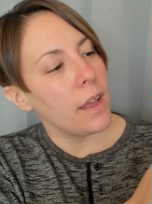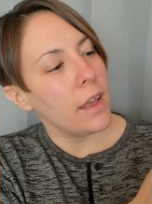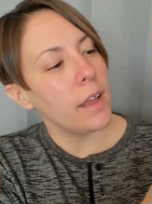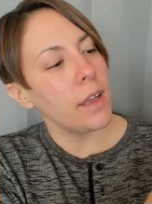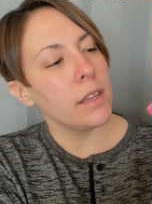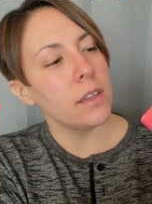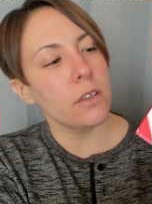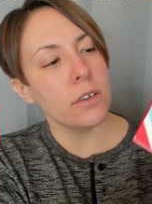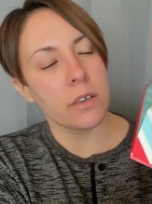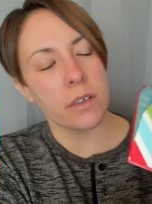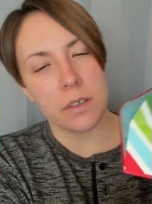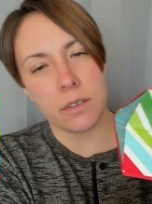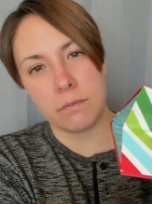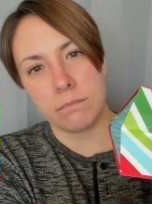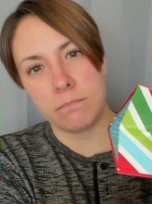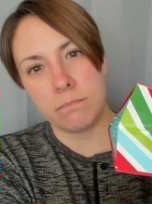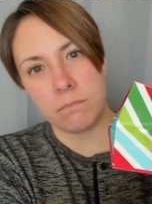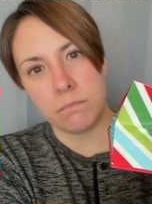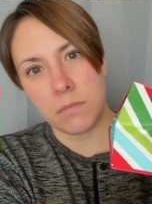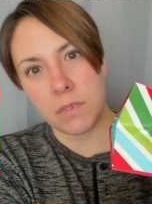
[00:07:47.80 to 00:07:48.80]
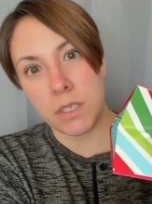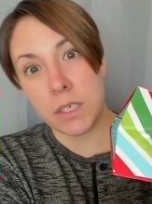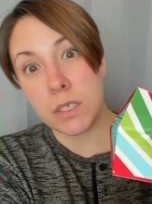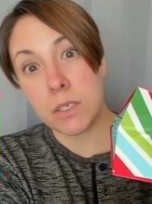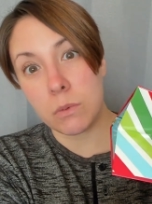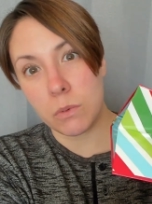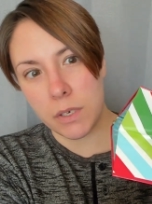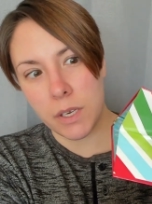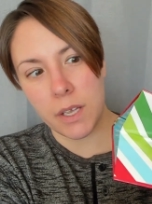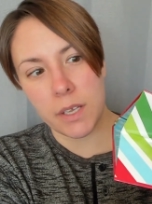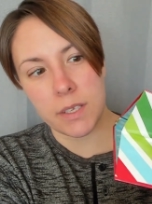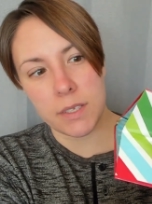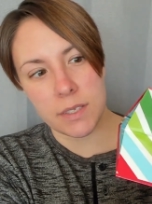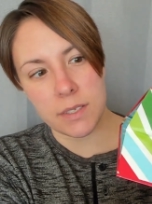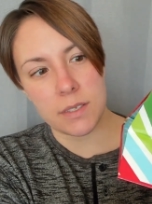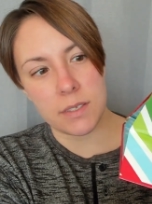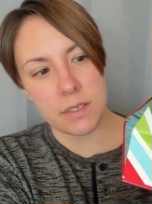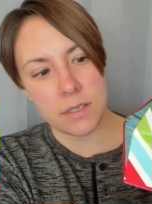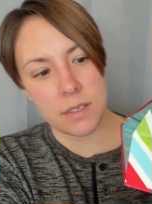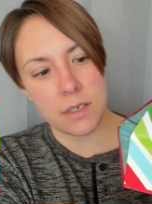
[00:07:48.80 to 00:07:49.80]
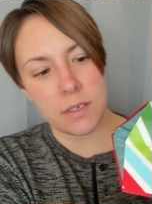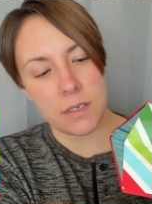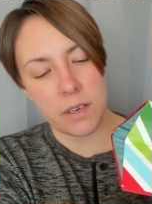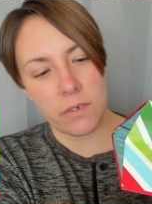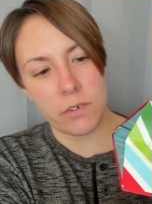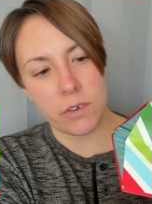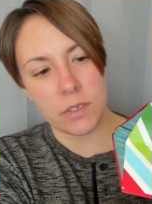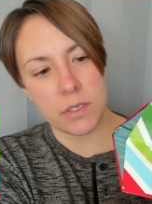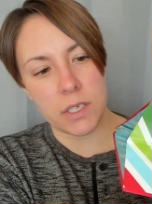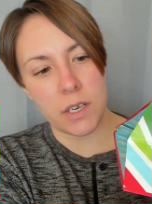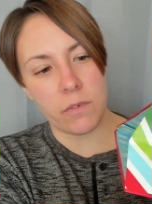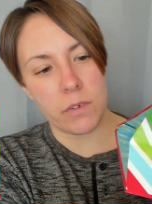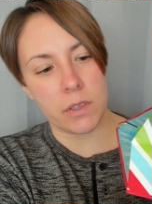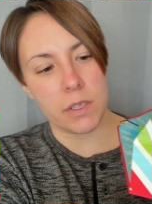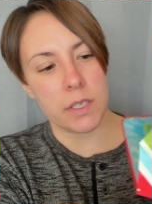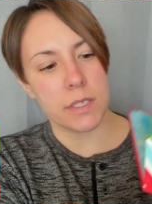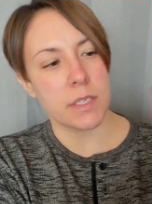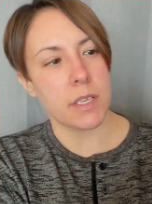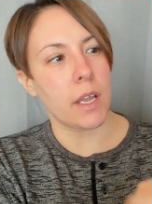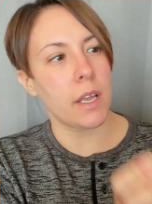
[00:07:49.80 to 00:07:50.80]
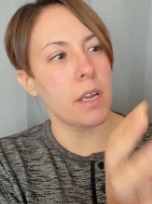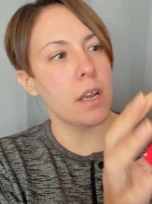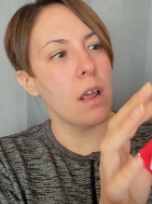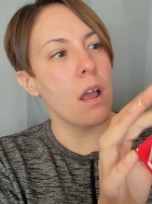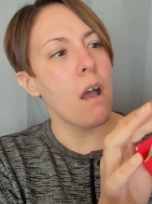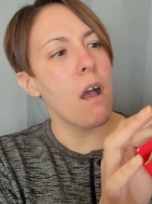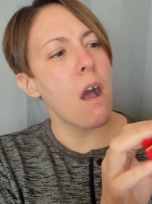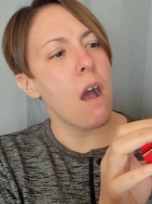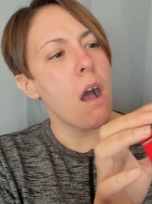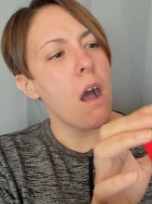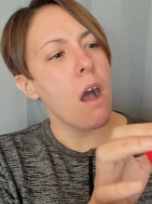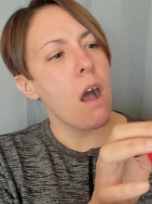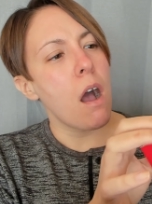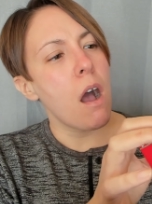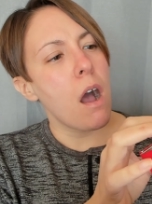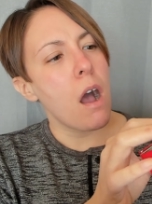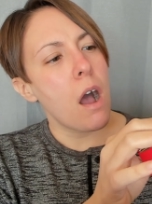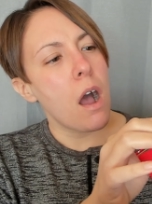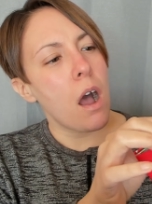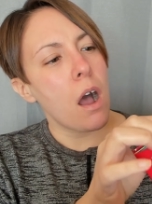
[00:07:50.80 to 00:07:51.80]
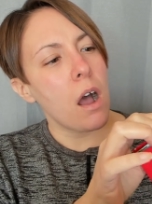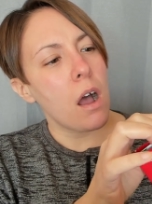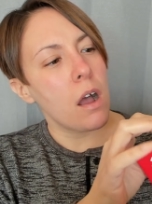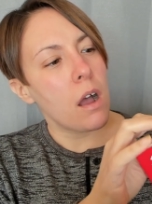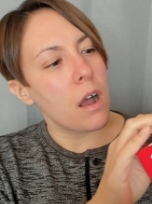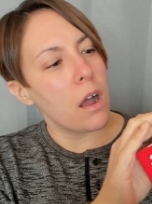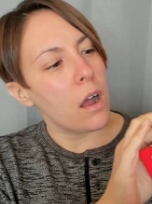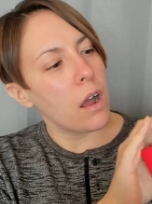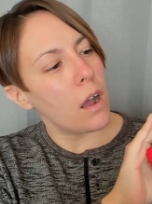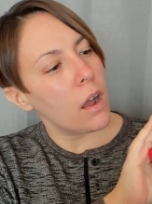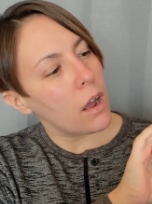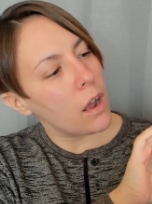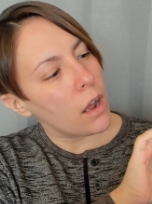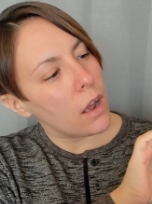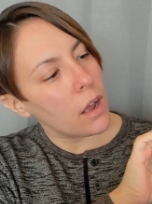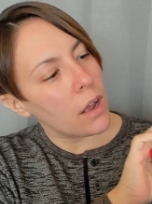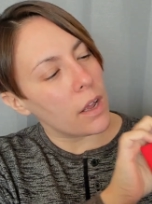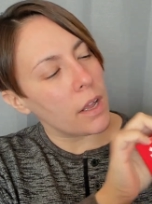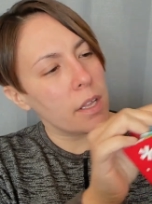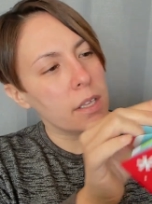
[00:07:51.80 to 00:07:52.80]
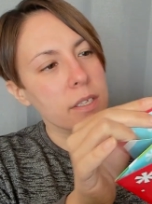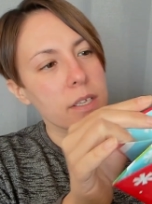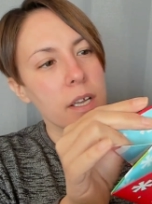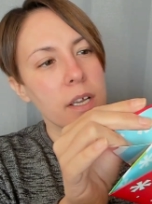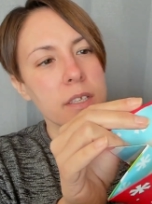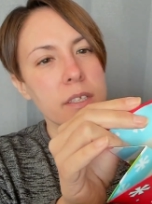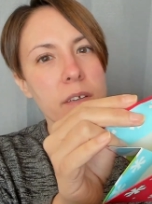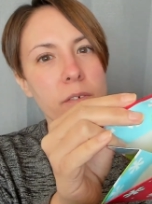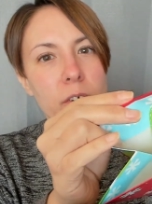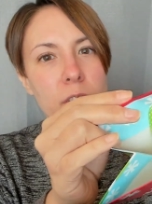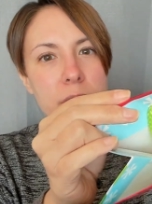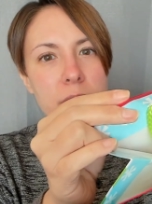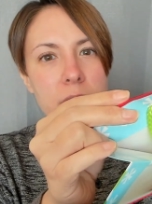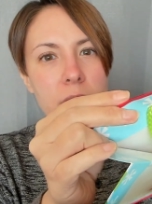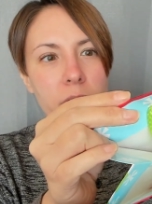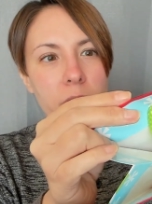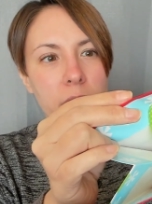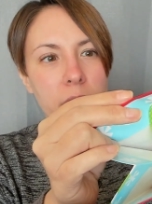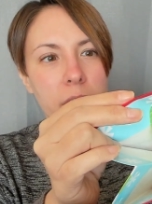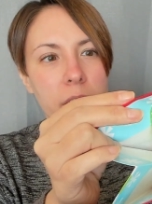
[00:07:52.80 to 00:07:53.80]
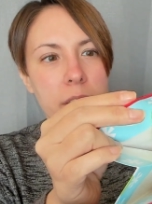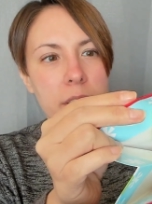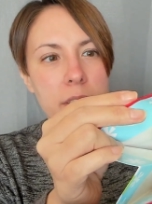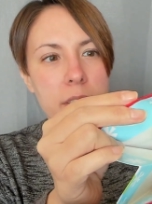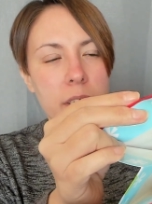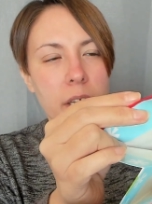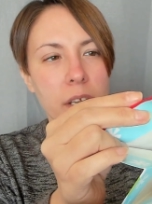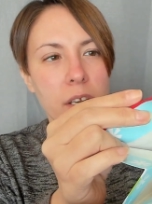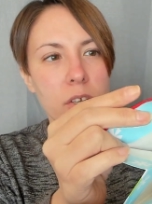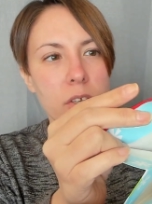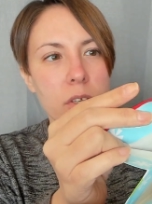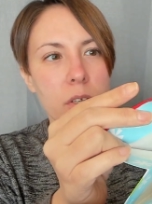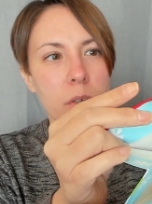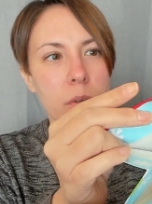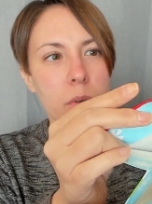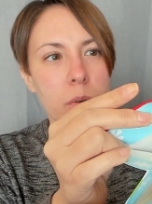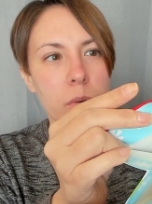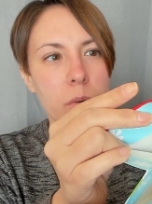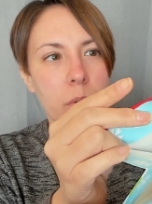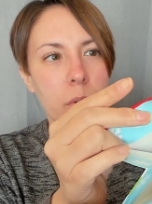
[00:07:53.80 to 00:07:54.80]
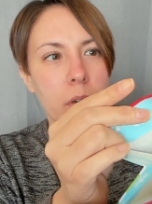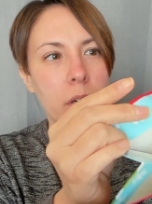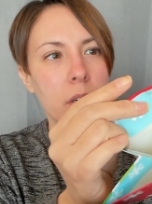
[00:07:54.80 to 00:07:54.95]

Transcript: And look, this one has different stuff on the side. Oh, it's got different stuff on the inside too.